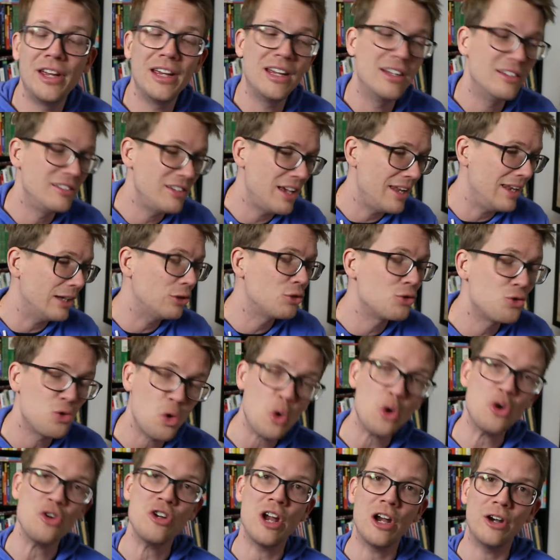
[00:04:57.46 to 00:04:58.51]
Sagan said,
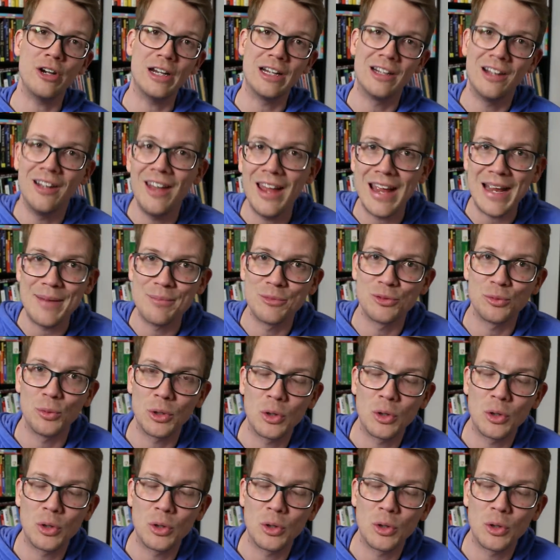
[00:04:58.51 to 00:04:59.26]
extraordinary claims